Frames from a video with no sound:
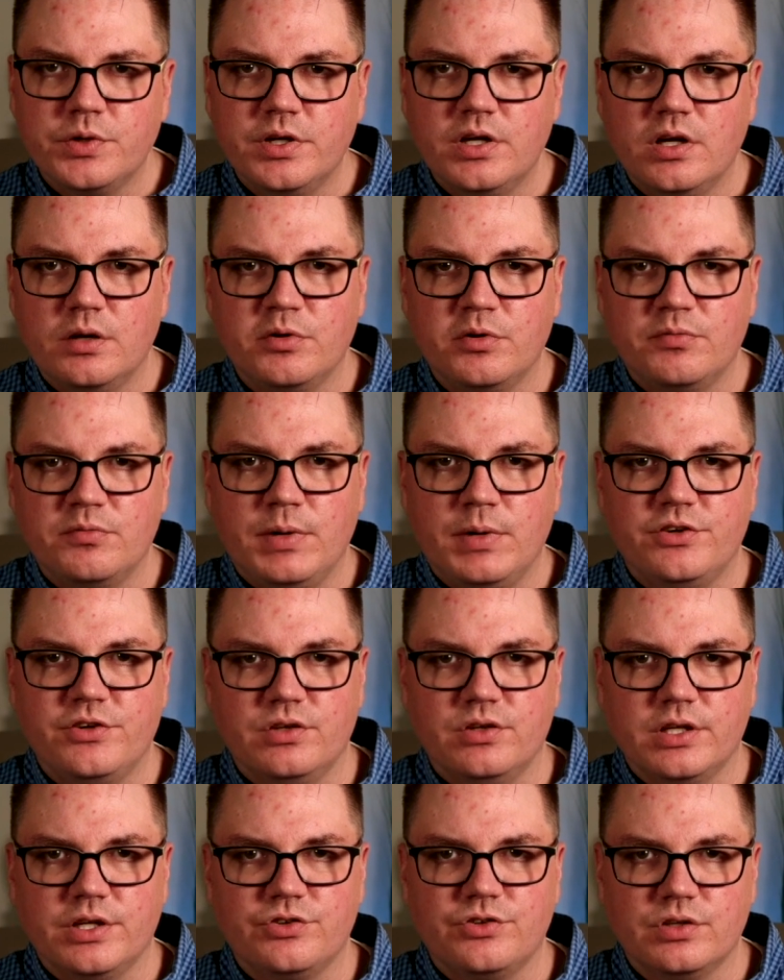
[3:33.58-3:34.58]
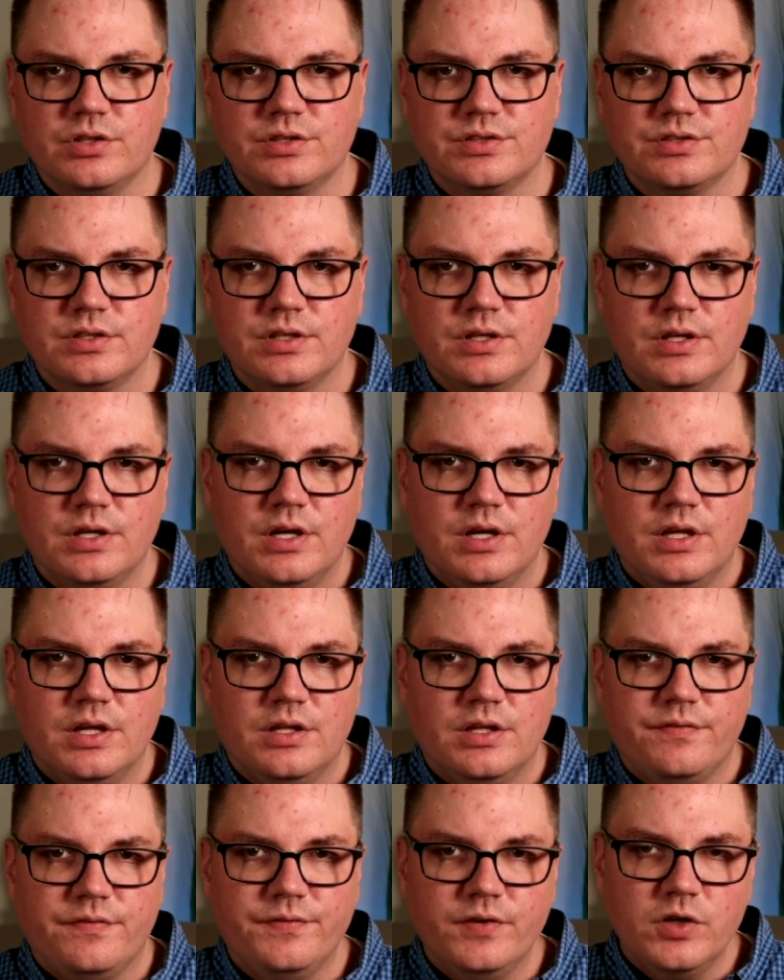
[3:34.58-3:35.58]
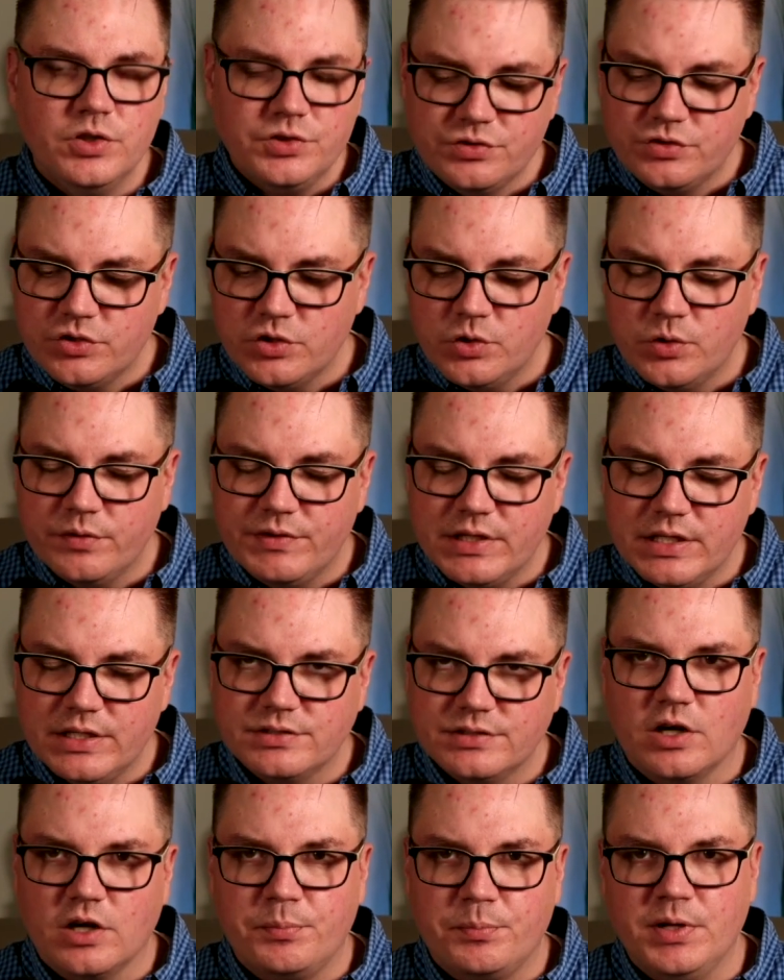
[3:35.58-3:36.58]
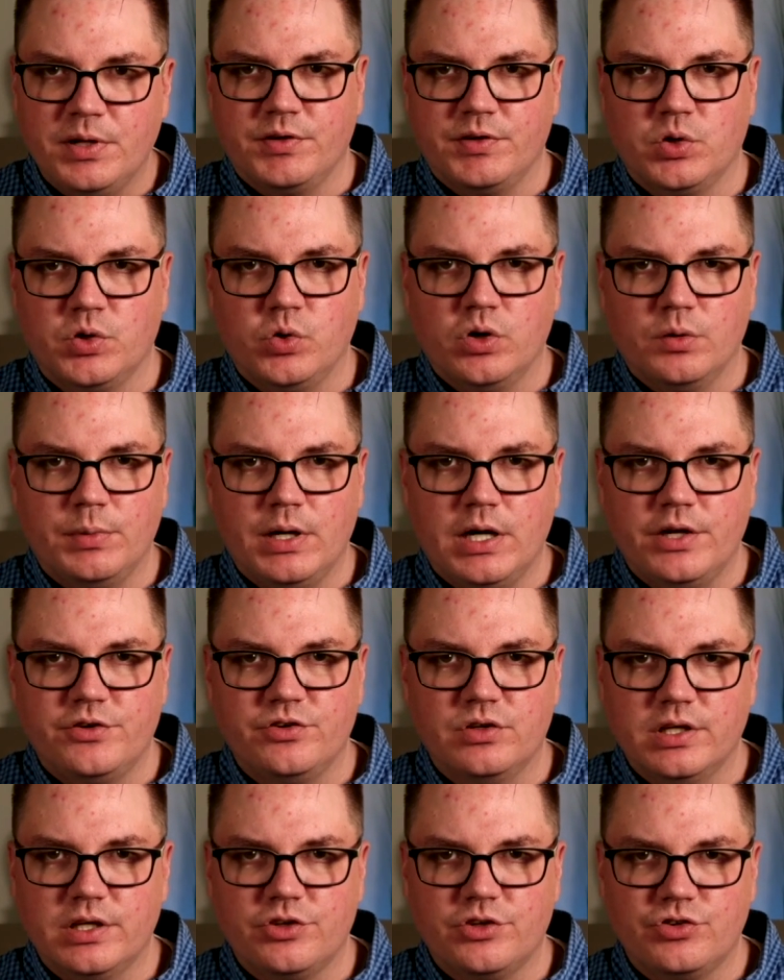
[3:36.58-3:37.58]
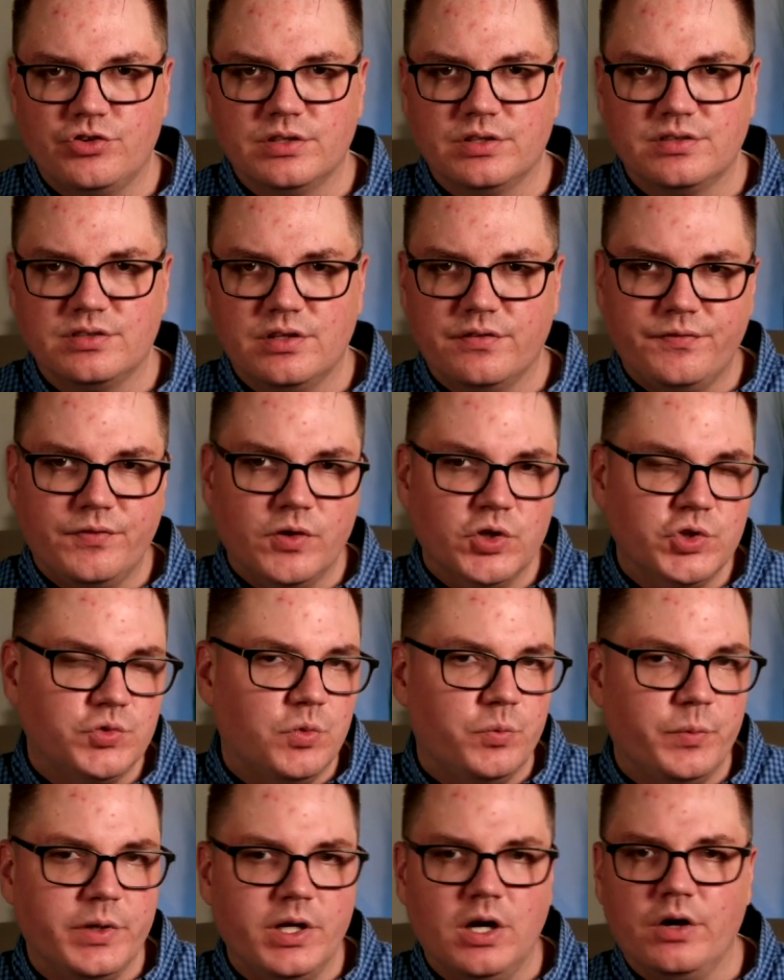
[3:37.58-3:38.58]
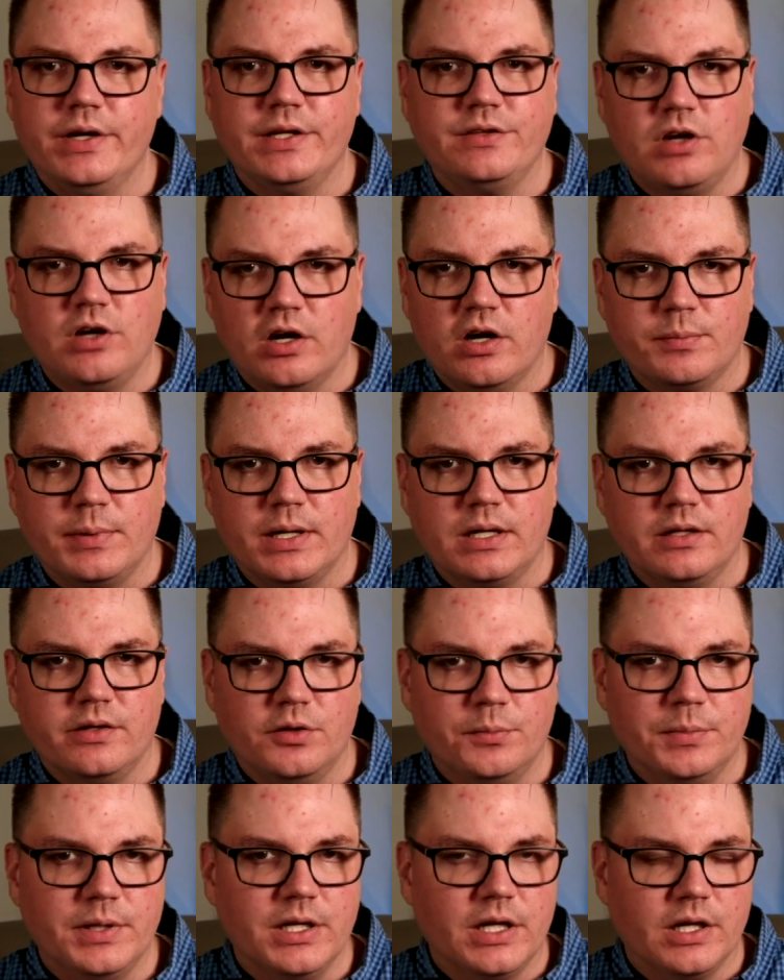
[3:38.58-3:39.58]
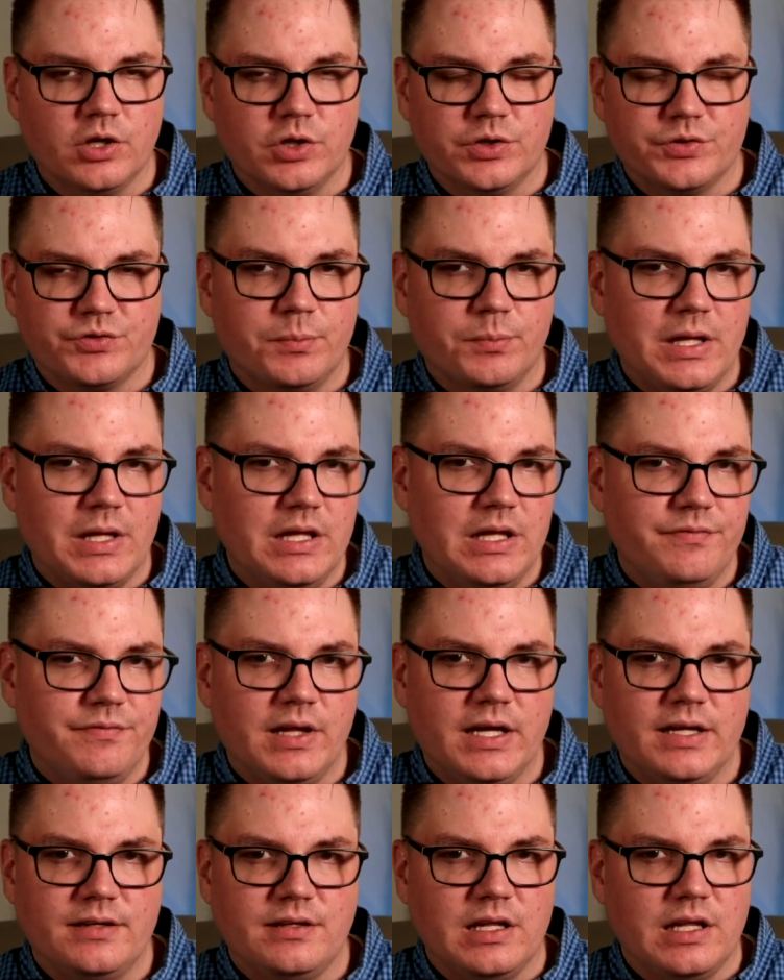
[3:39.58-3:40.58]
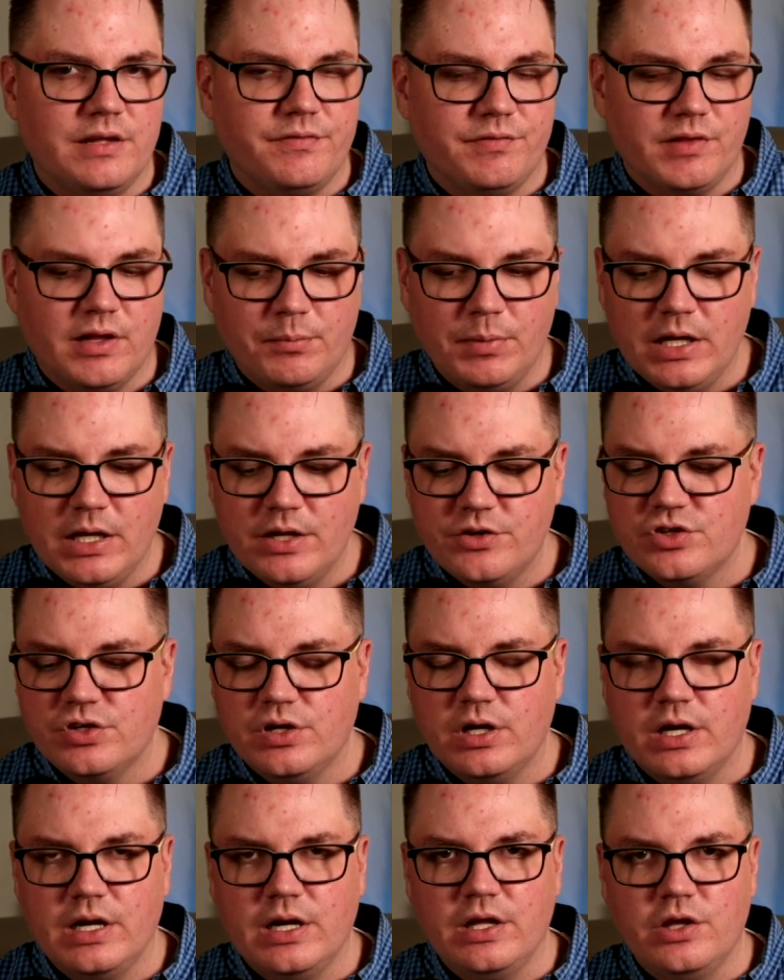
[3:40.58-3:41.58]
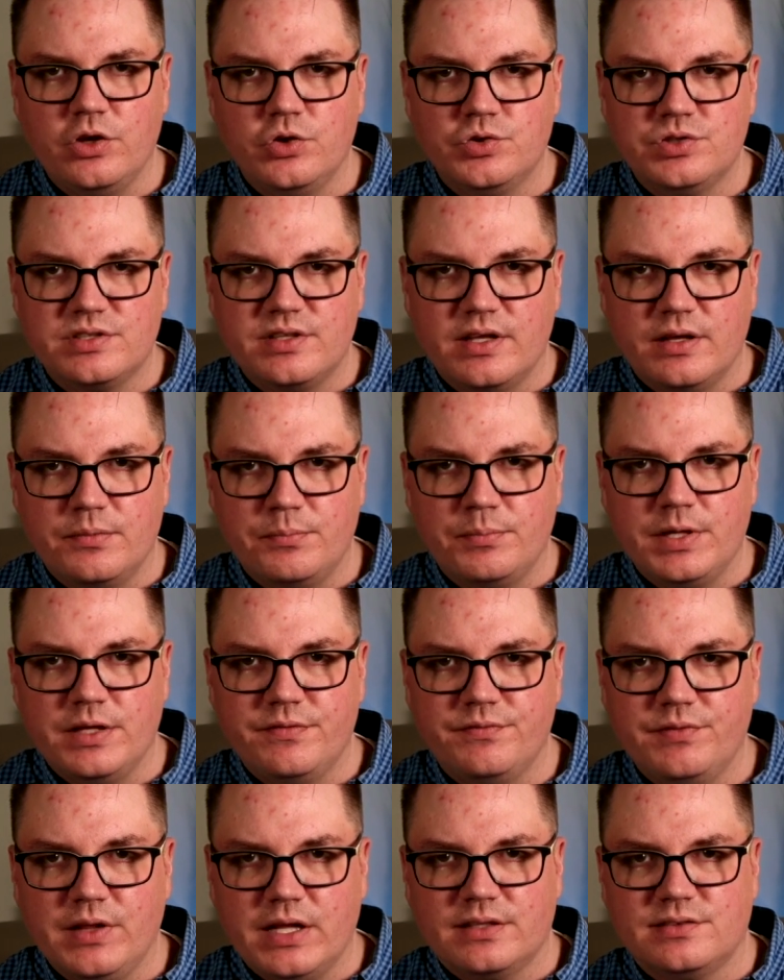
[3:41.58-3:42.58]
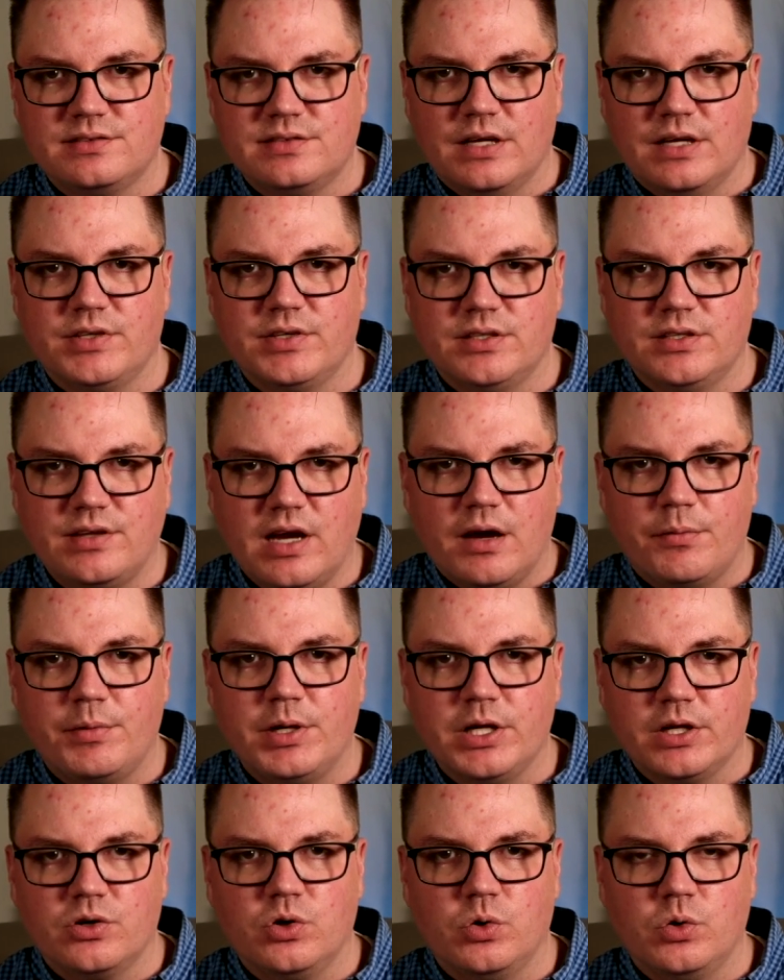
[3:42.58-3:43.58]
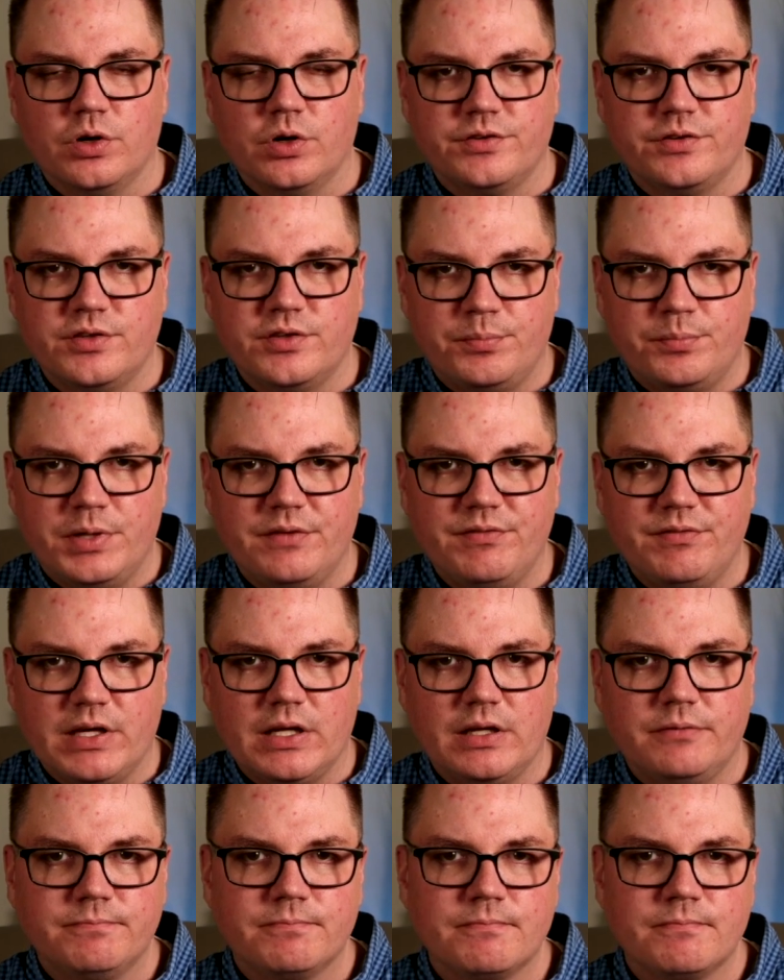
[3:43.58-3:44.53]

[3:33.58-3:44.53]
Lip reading: a number of modulations. The first 2 of these are pivot chord modulations. The first one we already talked about a little bit. It goes from E flat to E flat major, and it uses that B flat 7 dominant chord to pivot.